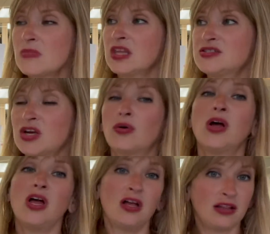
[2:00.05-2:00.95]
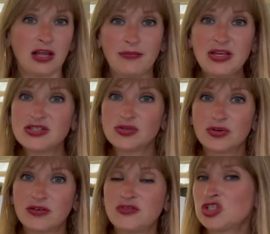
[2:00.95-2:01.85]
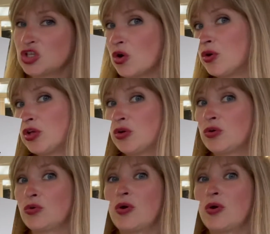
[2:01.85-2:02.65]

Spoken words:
So let me sort of show you